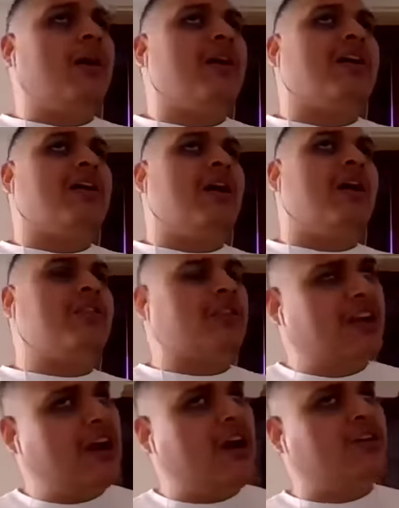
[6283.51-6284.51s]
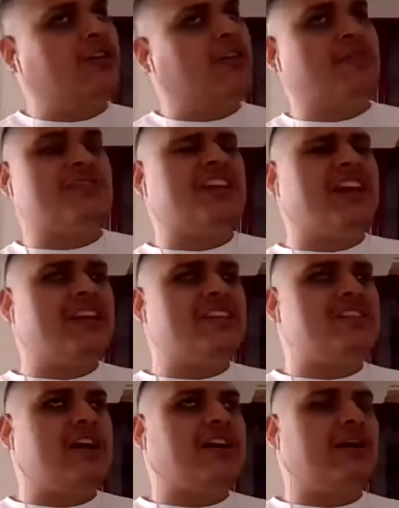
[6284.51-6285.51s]
Under under Zinedine
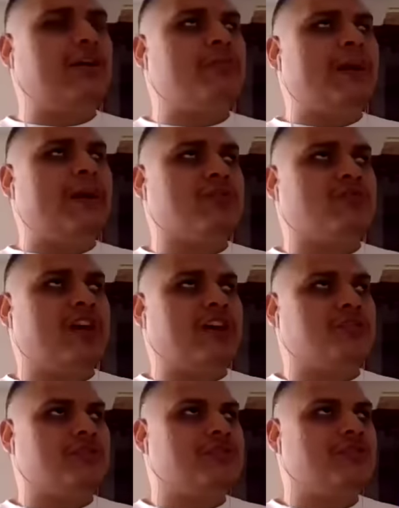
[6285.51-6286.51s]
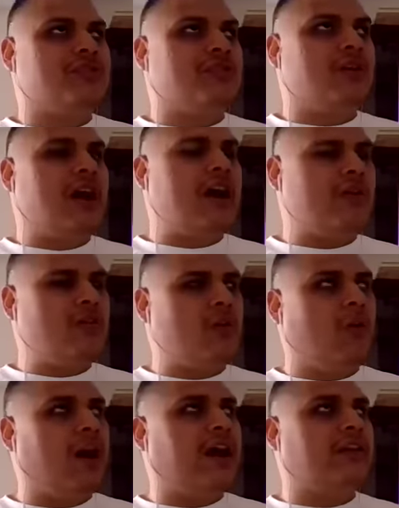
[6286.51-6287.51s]
Zidane, Gareth Bale is trash. I don't know
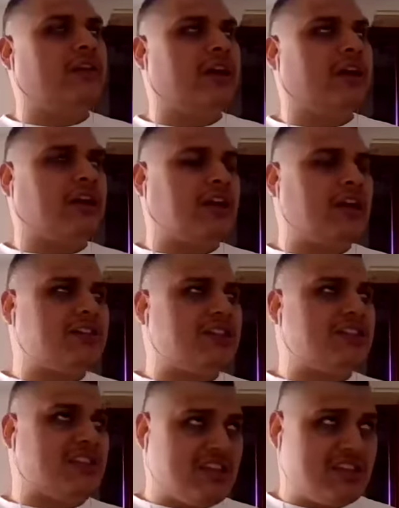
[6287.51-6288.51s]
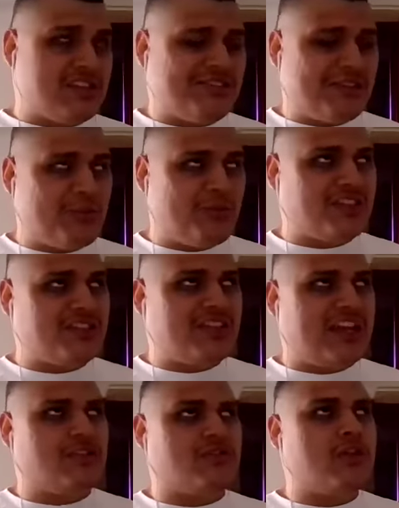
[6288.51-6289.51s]
why. Like, I guess his, his, it was his
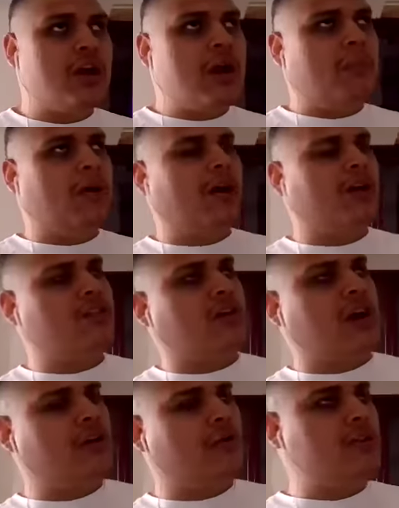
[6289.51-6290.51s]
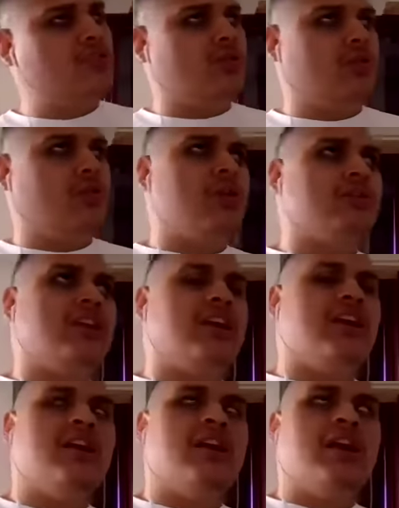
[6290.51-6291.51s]
attitude. But under Carlo
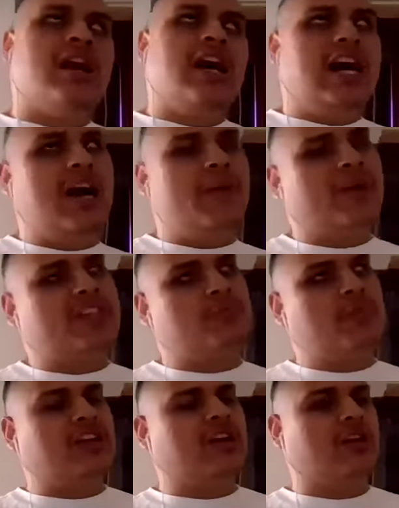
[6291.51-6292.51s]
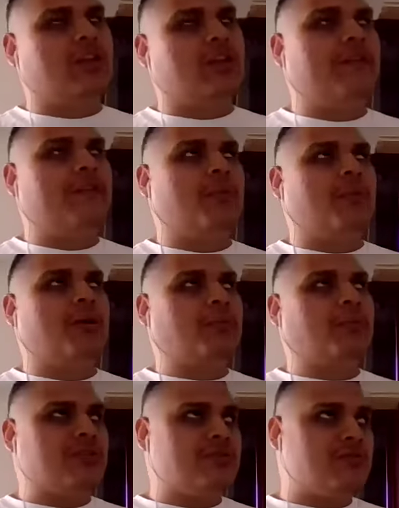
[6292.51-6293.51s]
Ancelotti, I'm expecting a lot from him
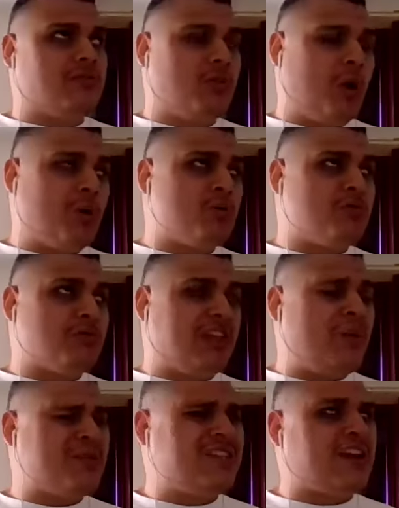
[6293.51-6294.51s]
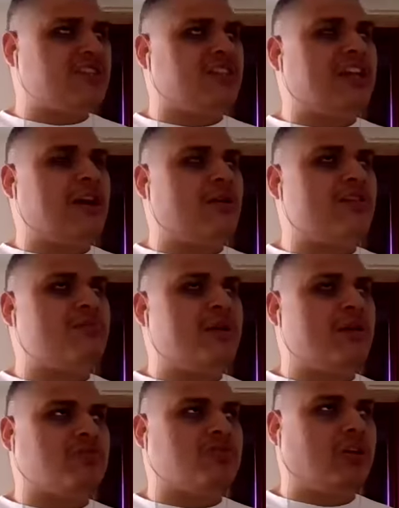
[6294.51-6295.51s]
because those that was actually Gareth
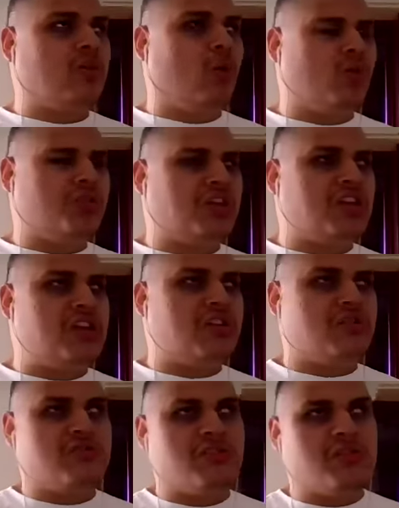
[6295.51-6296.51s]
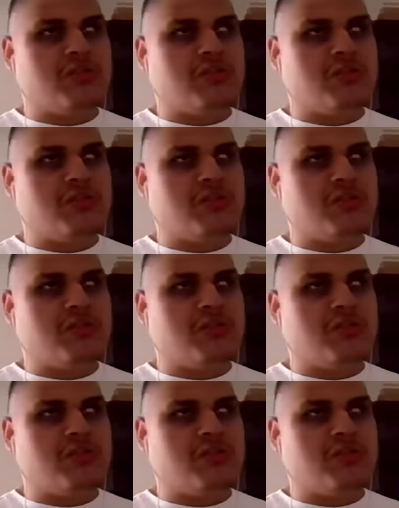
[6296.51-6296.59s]
Bale's, like, golden years.